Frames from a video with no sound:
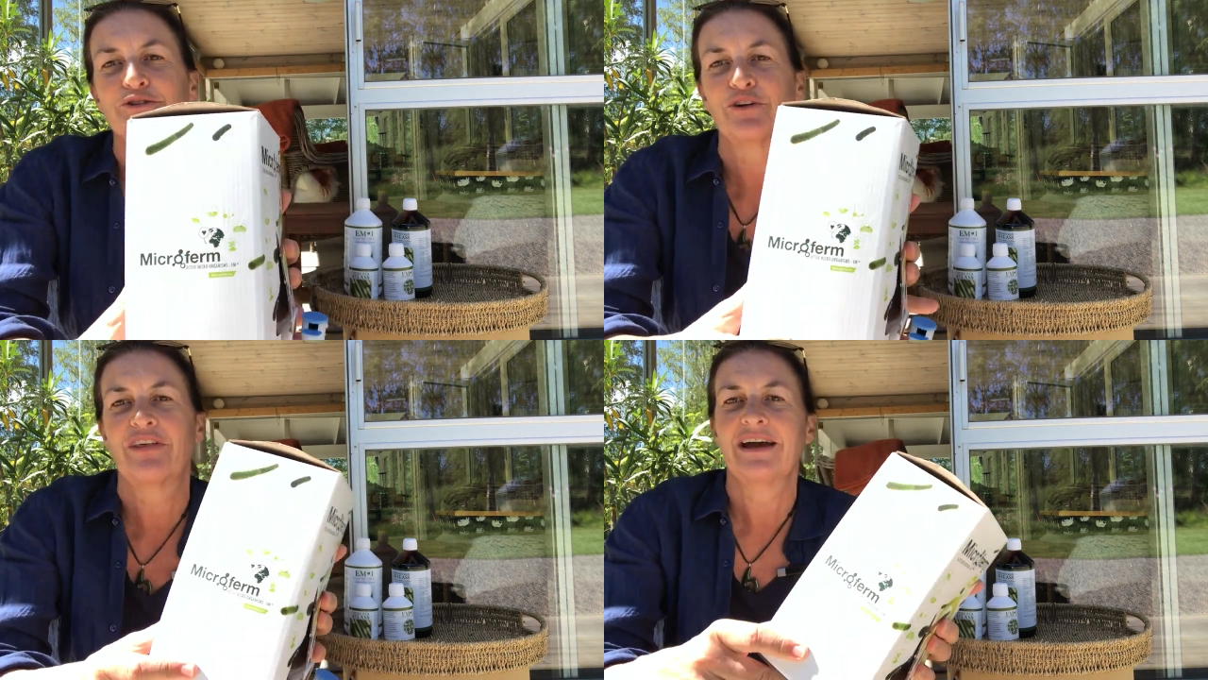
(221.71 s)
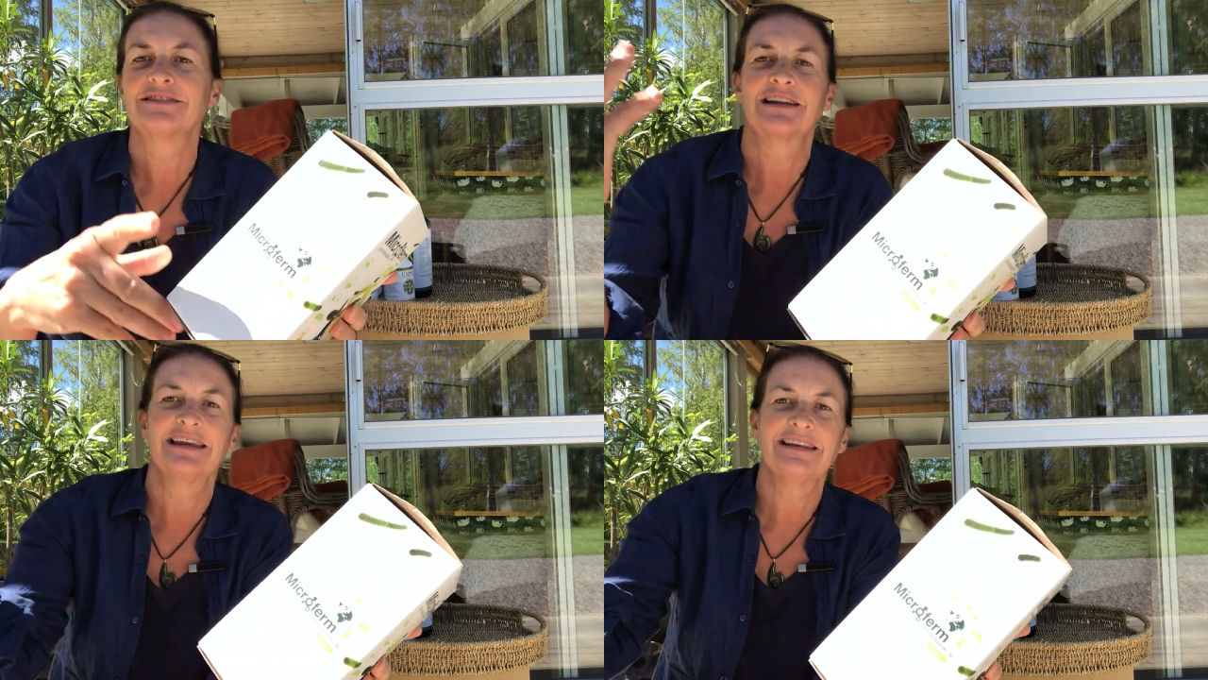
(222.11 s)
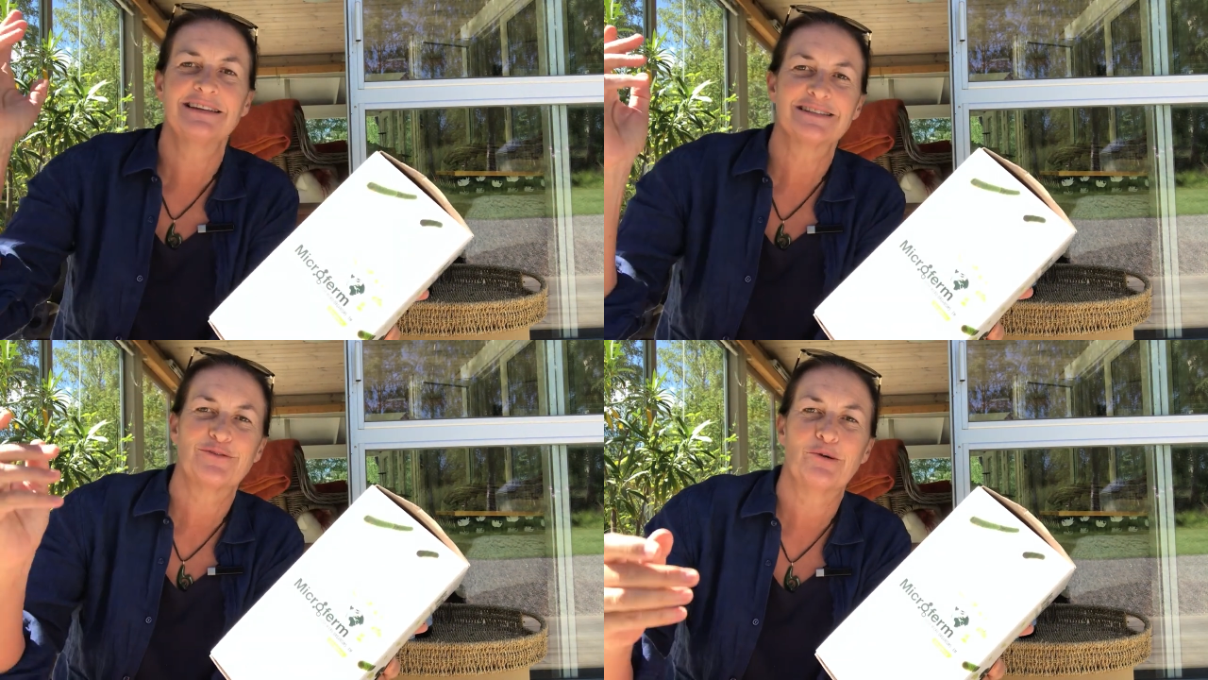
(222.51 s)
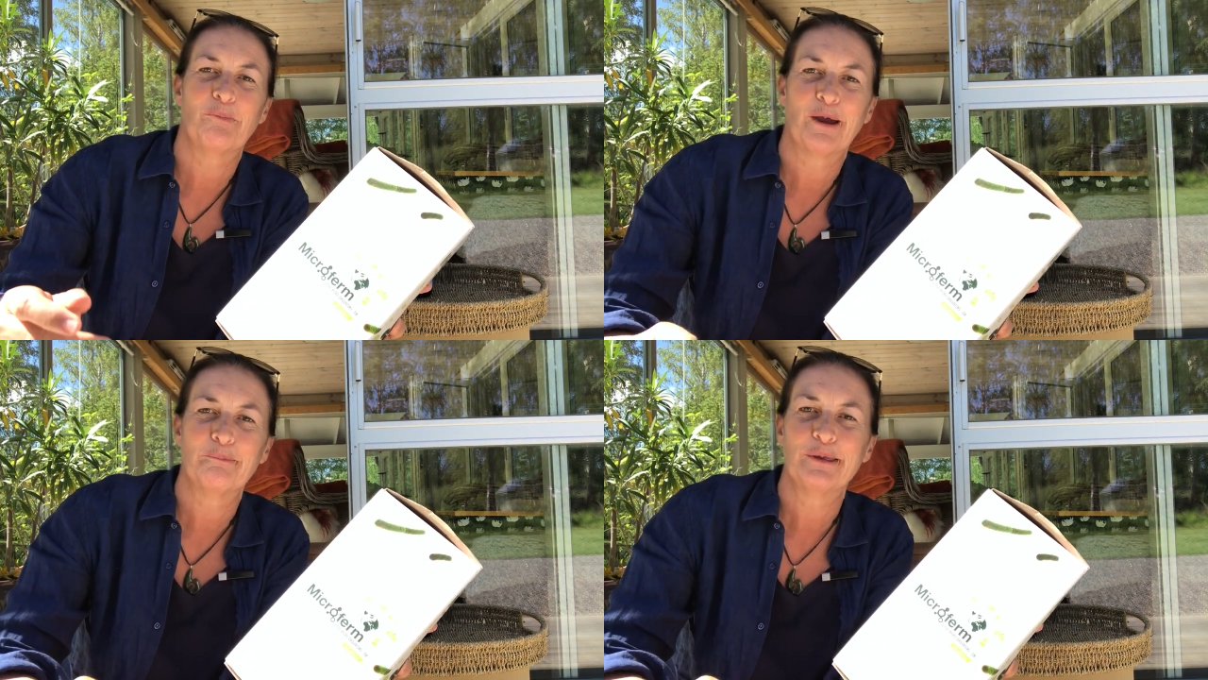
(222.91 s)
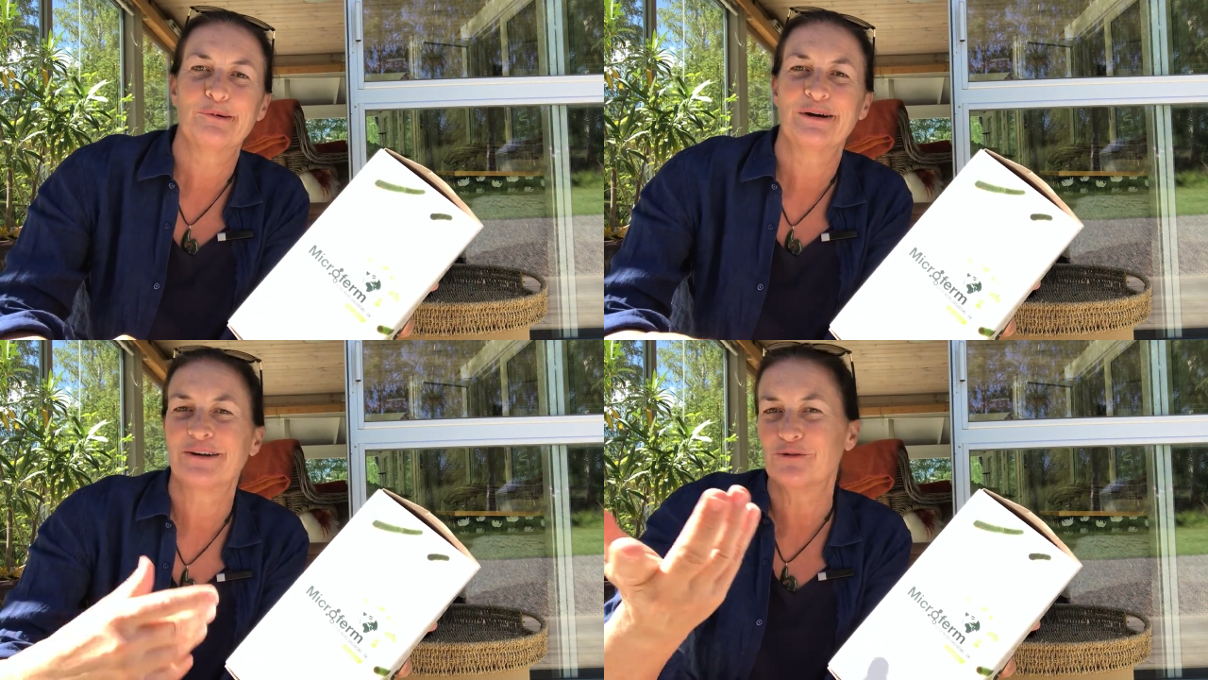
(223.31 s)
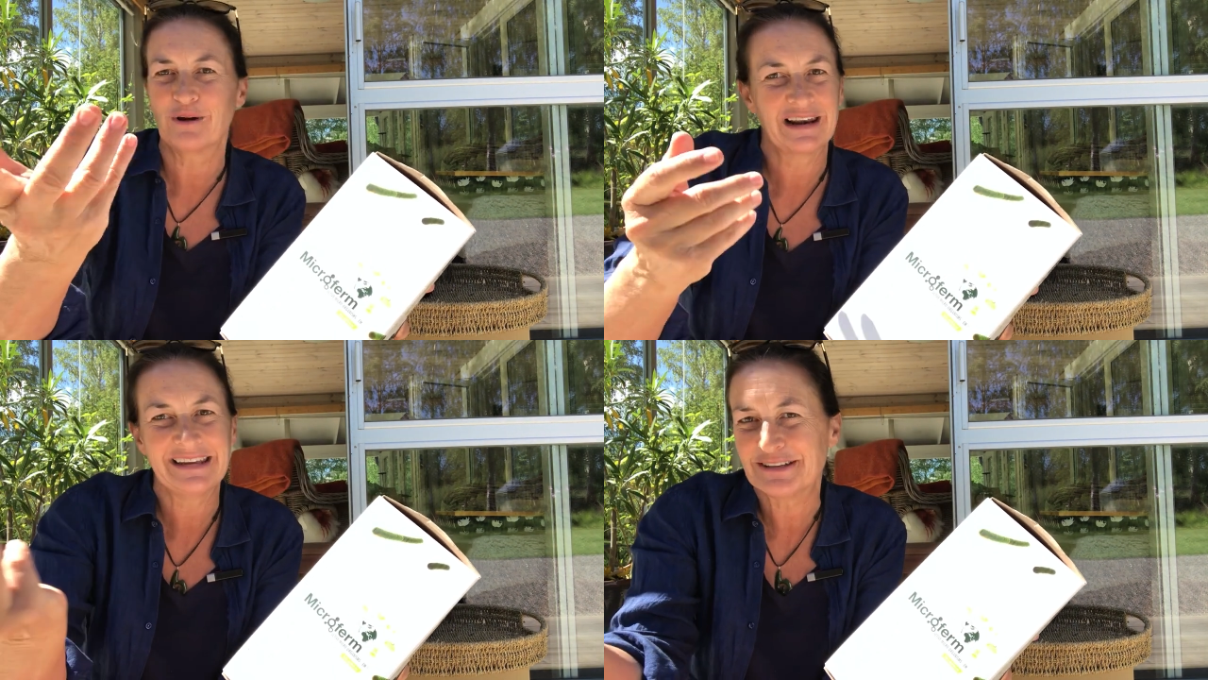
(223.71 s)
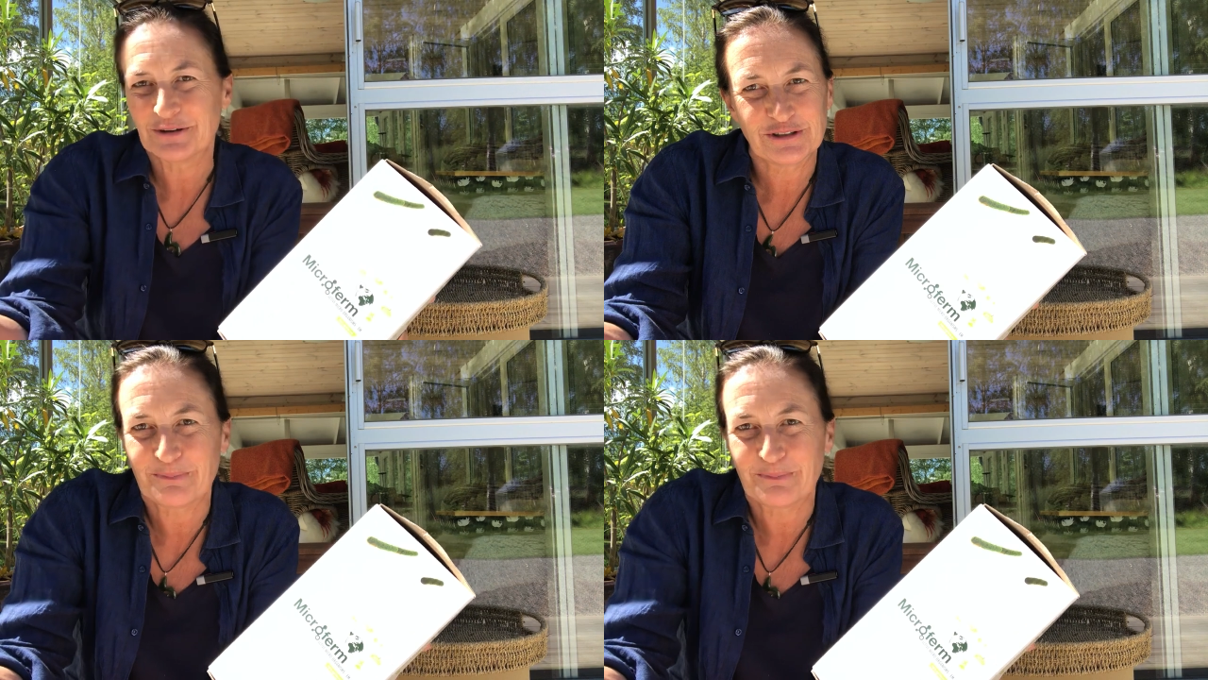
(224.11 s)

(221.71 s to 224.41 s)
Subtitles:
or 1,000 litres if you buy a big one, or 1 litre,